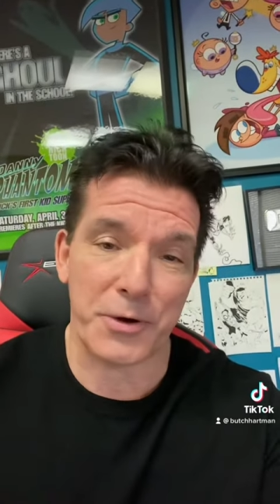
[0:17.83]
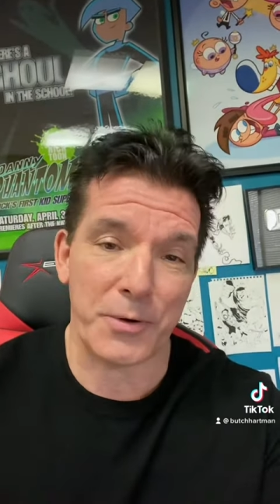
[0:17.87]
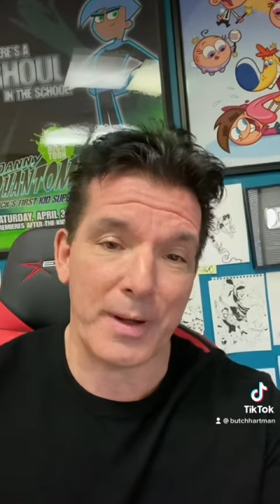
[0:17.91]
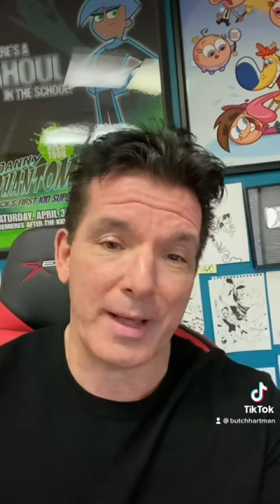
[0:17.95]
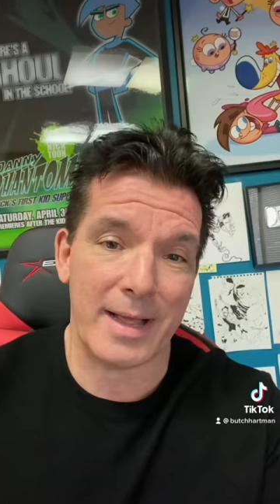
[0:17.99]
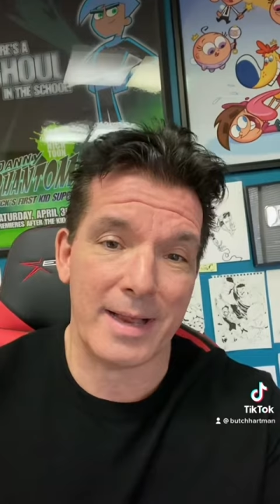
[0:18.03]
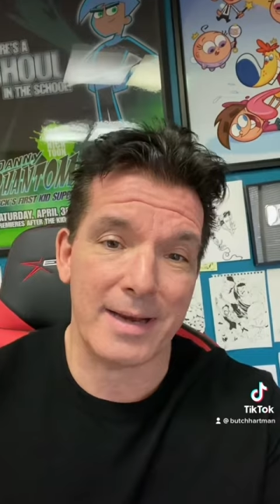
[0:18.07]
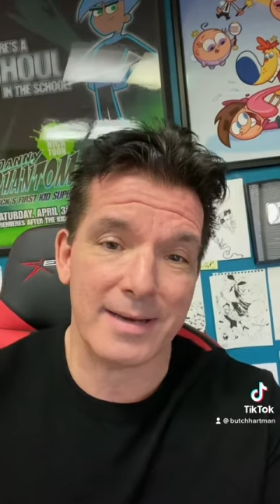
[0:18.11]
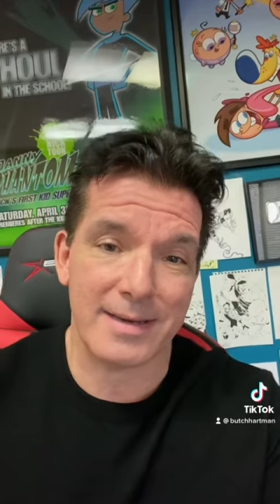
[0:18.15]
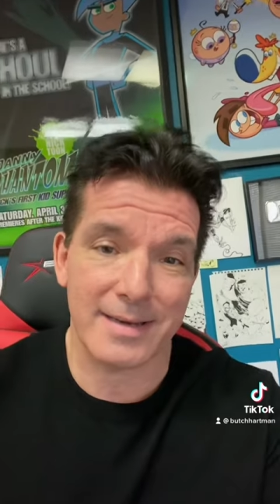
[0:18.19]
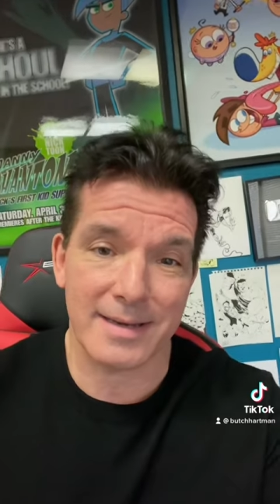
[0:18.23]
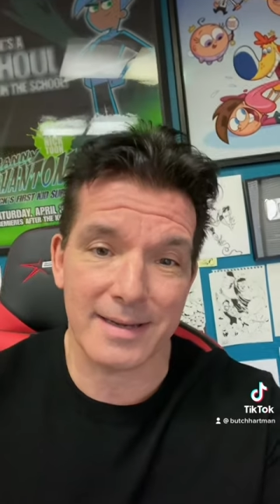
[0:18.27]

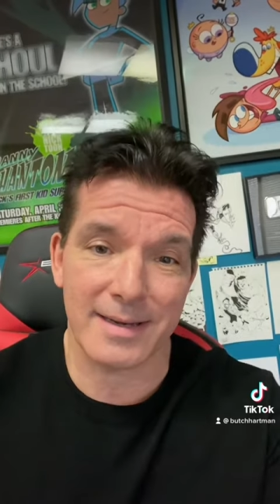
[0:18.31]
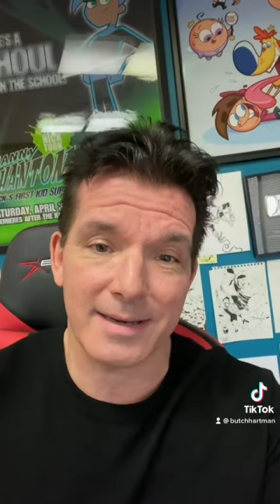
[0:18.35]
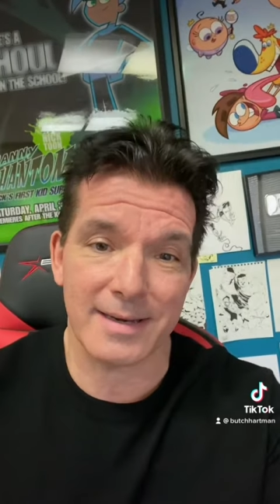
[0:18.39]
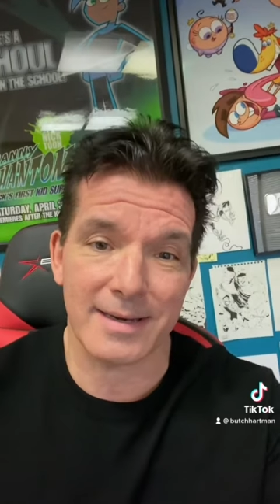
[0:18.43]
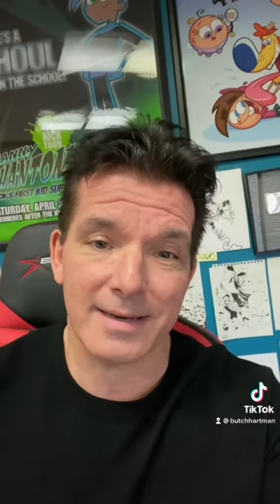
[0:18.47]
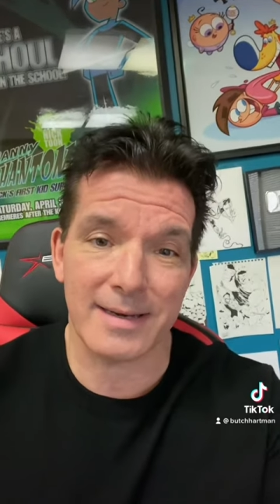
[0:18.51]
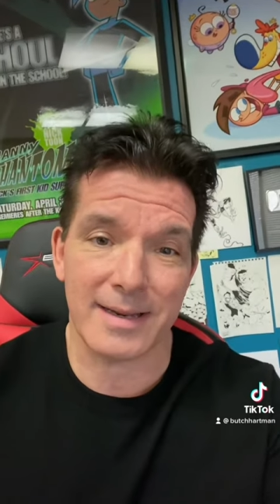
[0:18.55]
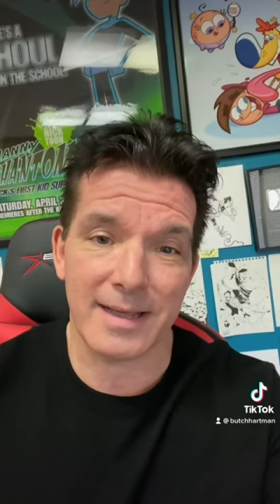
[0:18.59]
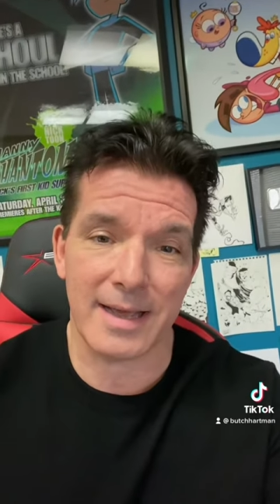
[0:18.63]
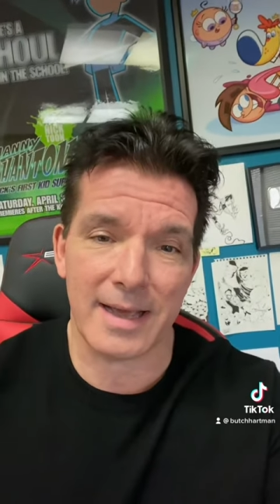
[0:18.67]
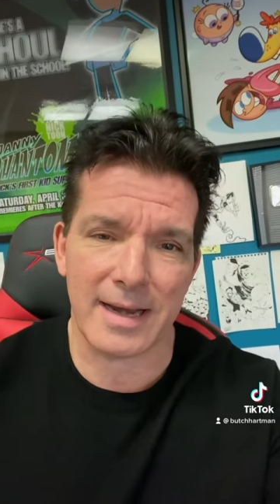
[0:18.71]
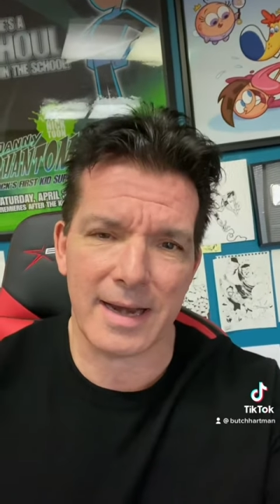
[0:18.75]
ended,
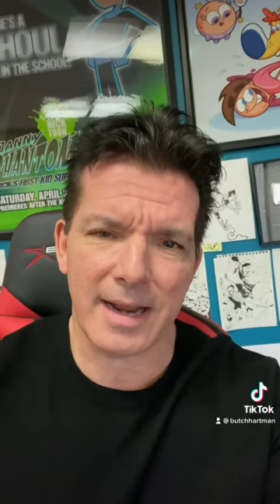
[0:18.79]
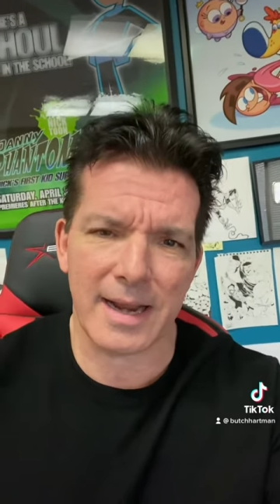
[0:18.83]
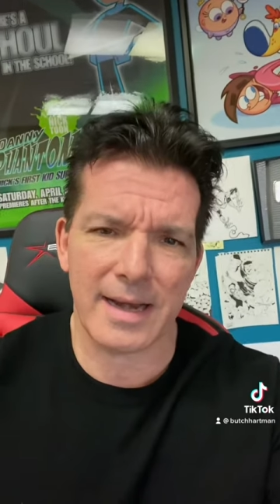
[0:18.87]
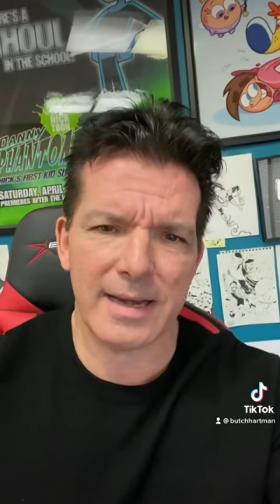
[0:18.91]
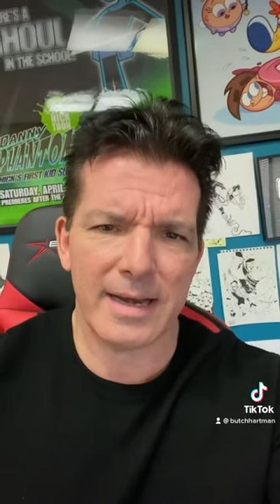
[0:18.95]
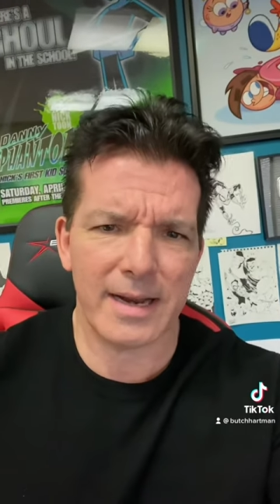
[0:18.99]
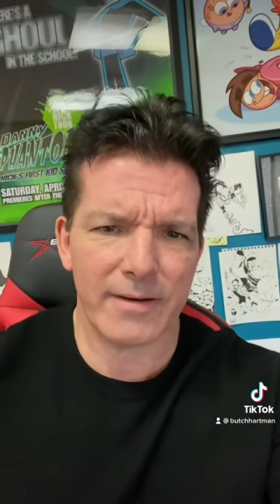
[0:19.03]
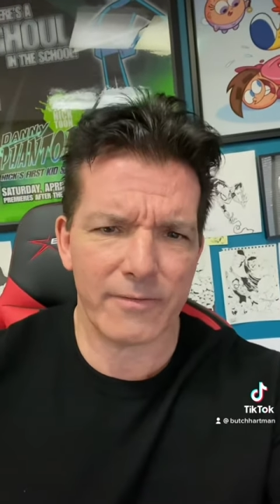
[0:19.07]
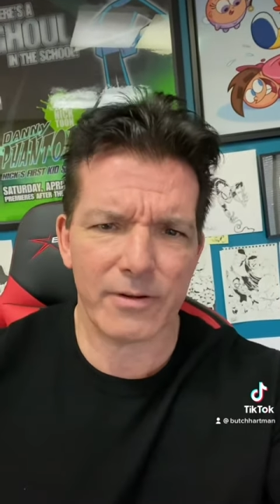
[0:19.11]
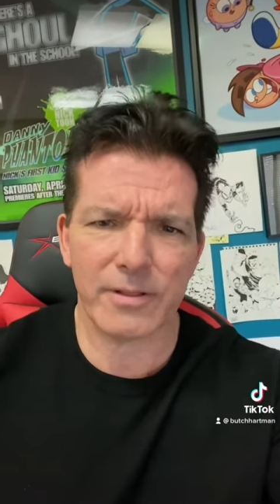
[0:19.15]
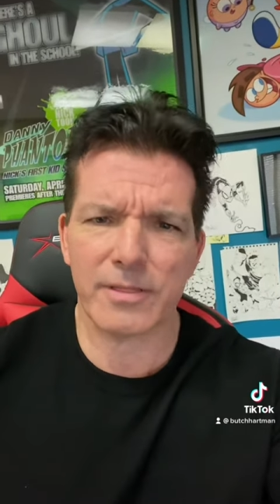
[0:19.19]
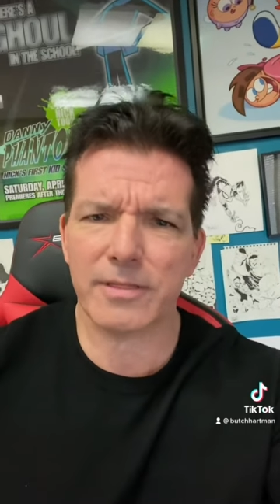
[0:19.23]
and I
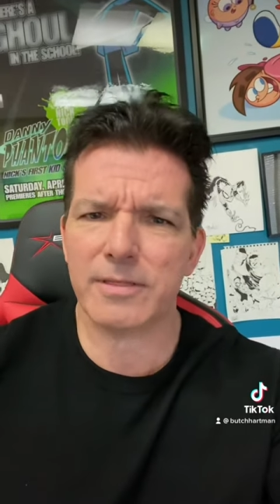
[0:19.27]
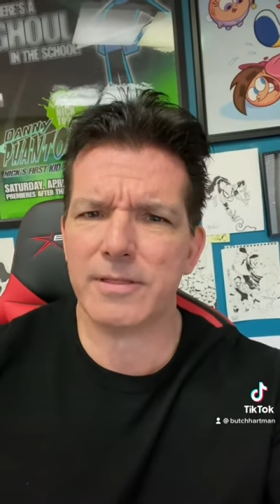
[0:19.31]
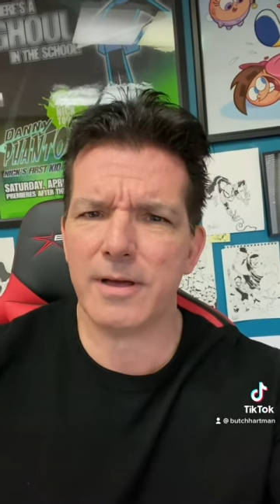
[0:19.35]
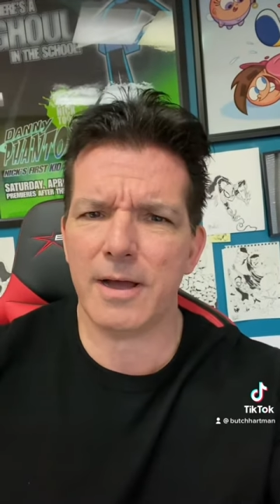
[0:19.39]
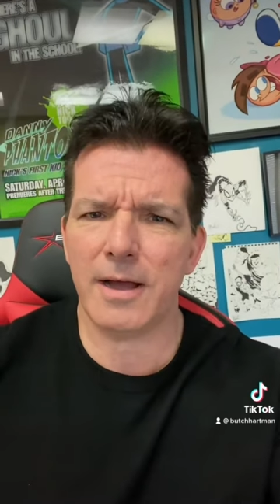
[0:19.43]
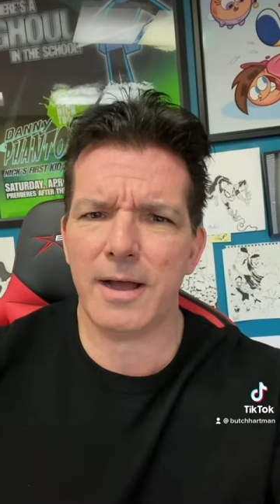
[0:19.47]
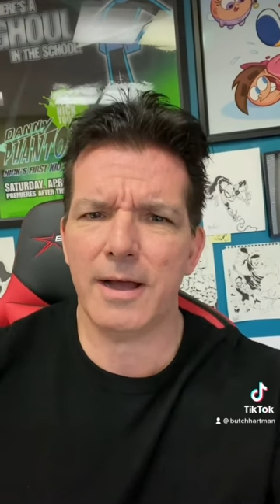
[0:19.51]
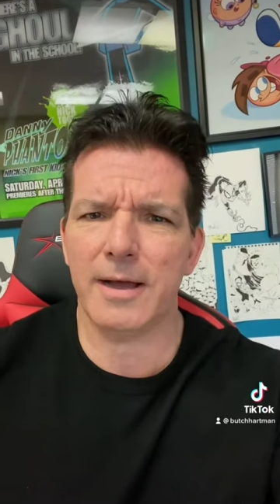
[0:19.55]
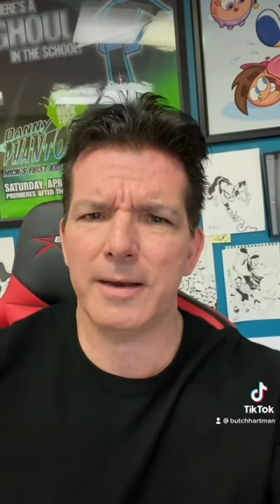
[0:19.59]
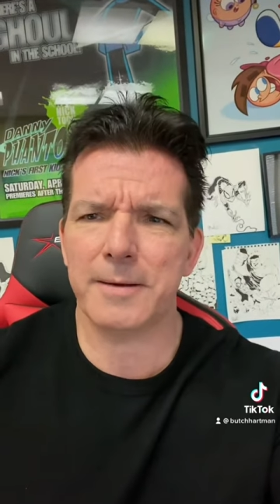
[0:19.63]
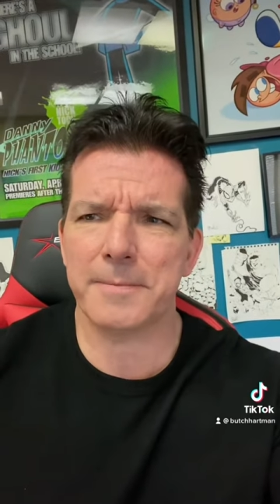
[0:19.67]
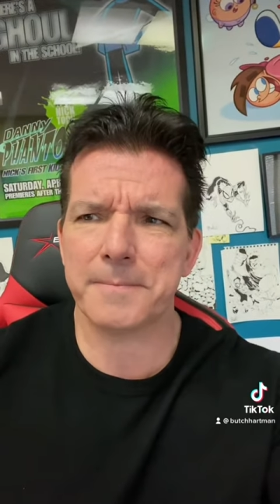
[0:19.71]
never
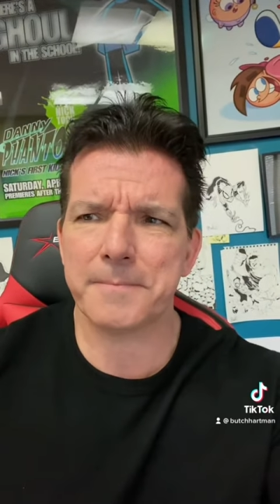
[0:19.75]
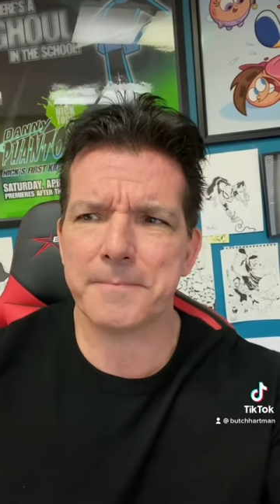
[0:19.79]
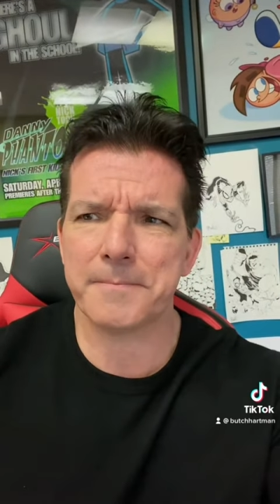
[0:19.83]
thought